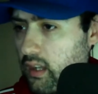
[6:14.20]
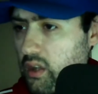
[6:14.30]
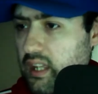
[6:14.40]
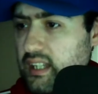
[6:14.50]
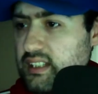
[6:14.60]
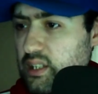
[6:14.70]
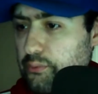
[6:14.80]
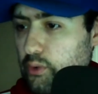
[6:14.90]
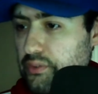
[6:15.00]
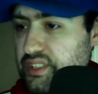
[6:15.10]
Okay, so
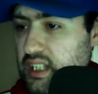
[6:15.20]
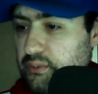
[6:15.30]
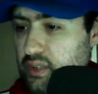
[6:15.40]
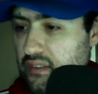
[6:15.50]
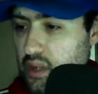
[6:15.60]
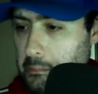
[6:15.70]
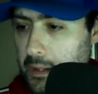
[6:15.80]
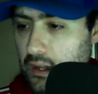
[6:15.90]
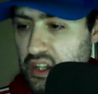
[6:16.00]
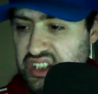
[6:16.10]
for the other
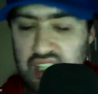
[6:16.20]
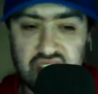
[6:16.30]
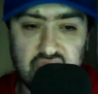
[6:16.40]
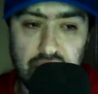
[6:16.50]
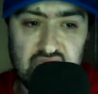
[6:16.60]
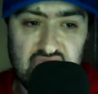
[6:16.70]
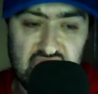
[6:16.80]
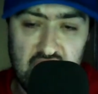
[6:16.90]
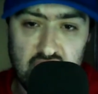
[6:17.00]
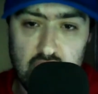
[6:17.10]
PR stunts, obviously you
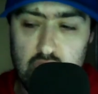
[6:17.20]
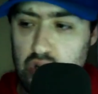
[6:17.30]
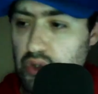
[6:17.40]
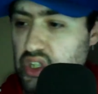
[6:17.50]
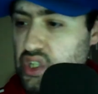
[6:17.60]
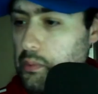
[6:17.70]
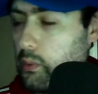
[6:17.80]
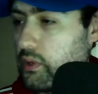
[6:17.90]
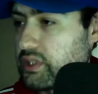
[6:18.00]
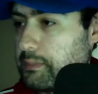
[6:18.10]
just get usual your Super
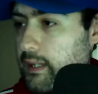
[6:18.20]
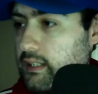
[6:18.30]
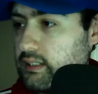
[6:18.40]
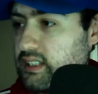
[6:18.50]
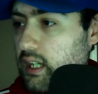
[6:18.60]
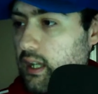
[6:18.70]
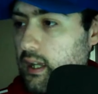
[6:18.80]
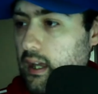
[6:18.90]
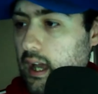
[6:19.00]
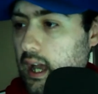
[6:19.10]
Wheel Spins.
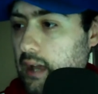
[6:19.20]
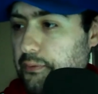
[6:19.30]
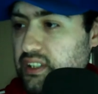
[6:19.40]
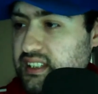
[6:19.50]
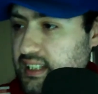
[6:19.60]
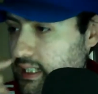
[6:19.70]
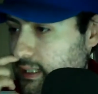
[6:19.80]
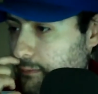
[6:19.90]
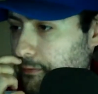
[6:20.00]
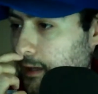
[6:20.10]
For the
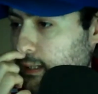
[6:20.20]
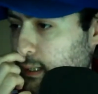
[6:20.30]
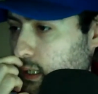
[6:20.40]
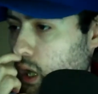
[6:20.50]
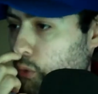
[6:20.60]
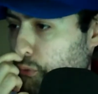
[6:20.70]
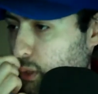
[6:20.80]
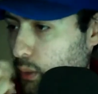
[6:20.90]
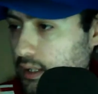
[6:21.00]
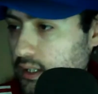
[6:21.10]
season event cult
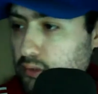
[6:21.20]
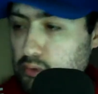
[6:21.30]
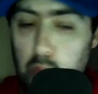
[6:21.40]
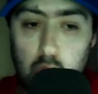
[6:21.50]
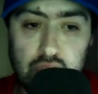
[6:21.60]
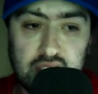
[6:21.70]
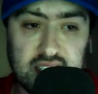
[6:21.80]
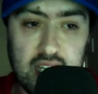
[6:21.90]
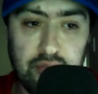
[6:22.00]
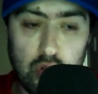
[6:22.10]
following, the reward
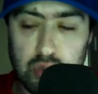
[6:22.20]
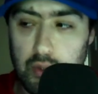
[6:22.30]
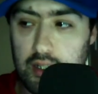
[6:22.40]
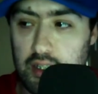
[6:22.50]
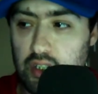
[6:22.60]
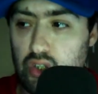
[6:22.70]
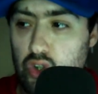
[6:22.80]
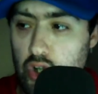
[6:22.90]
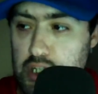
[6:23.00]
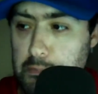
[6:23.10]
is a Volkswagen
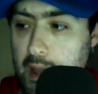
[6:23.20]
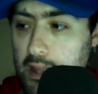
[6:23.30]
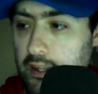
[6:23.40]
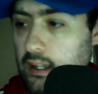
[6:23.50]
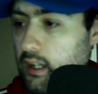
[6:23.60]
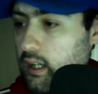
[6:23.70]
Notchback.